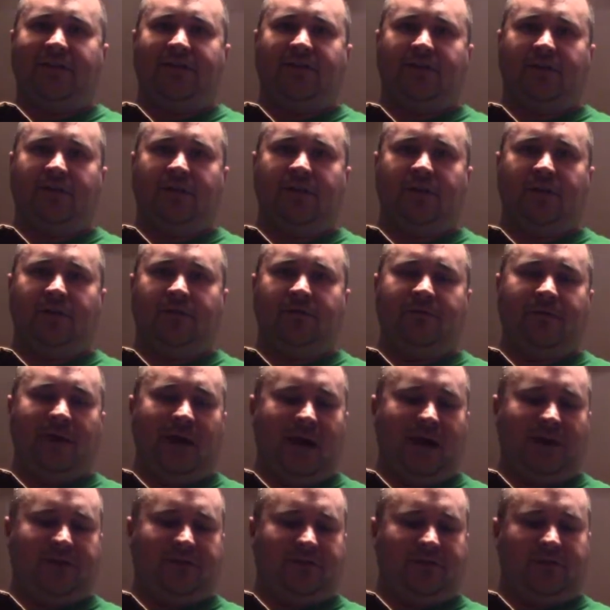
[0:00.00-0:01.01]
it to your
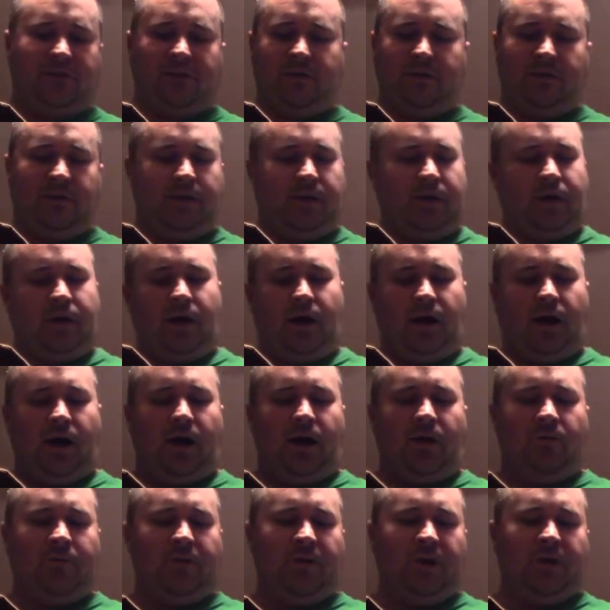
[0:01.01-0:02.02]
vest.
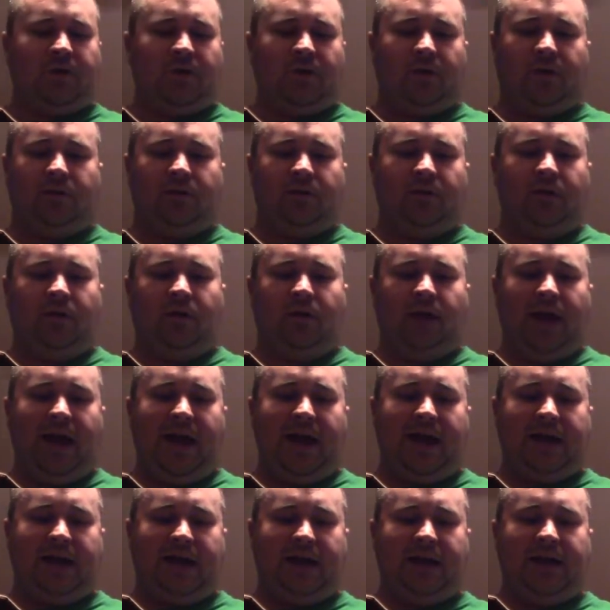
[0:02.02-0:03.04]
There's a little
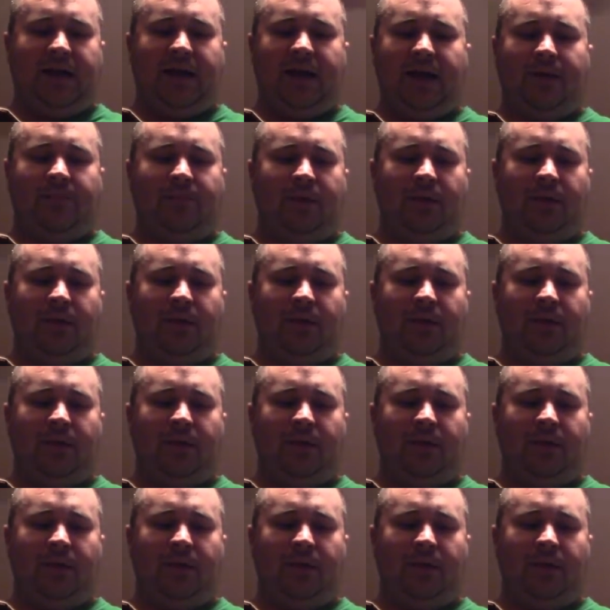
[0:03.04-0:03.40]
hack on that.